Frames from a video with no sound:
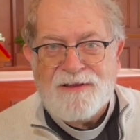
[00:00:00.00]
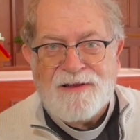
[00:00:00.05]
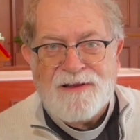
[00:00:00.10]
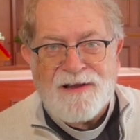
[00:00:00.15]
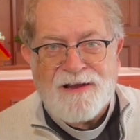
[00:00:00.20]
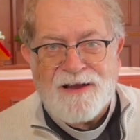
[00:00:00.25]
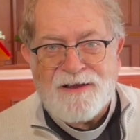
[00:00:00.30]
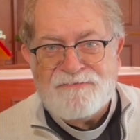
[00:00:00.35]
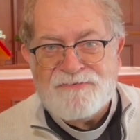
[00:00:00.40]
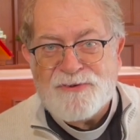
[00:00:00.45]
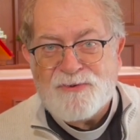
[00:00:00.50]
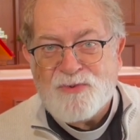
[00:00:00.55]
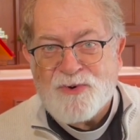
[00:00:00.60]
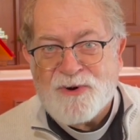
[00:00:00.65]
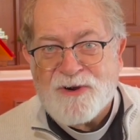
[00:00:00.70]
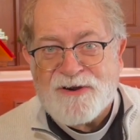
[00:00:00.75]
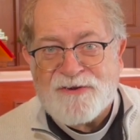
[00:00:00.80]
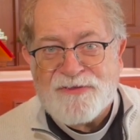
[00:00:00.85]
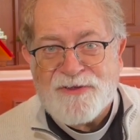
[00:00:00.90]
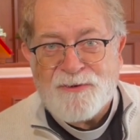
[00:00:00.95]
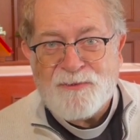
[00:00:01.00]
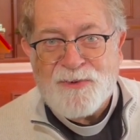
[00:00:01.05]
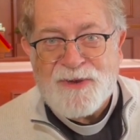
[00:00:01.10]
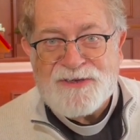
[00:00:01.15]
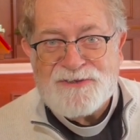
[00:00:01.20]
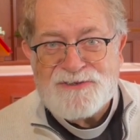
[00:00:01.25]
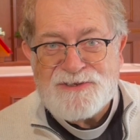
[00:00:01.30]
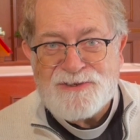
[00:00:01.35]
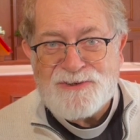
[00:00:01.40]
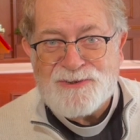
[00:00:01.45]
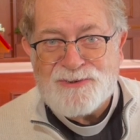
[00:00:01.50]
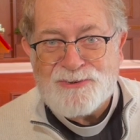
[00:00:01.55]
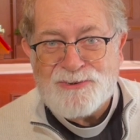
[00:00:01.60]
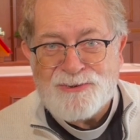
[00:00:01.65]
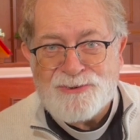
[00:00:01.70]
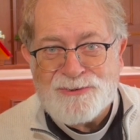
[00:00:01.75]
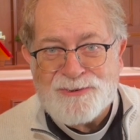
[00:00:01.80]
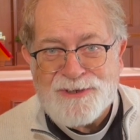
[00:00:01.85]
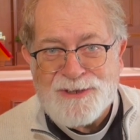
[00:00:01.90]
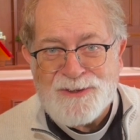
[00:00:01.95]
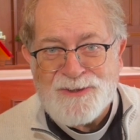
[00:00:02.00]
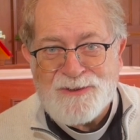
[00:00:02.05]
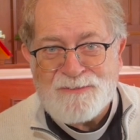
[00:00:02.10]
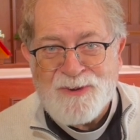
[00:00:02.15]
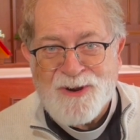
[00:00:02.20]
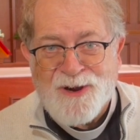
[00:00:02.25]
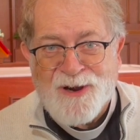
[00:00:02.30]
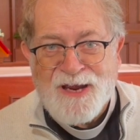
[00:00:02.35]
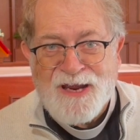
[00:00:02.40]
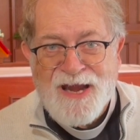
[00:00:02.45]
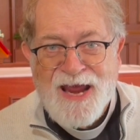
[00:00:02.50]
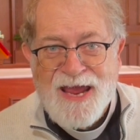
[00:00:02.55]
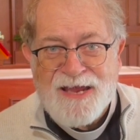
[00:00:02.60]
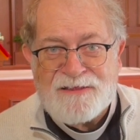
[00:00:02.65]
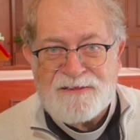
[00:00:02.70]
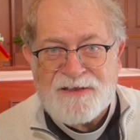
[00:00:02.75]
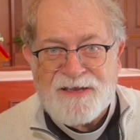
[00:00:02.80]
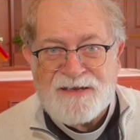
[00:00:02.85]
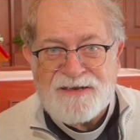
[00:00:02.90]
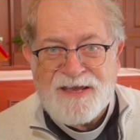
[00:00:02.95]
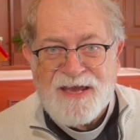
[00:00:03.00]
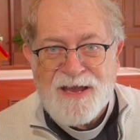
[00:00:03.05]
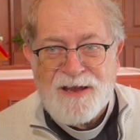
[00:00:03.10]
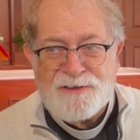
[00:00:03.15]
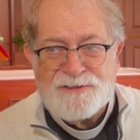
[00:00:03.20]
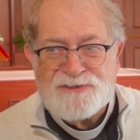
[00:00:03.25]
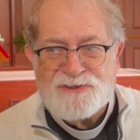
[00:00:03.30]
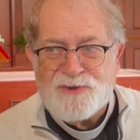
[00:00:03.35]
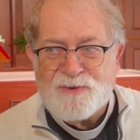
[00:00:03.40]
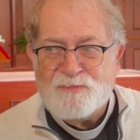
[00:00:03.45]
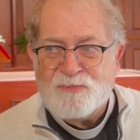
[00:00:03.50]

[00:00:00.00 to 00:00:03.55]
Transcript: of the work that we do in the American Anglican Council,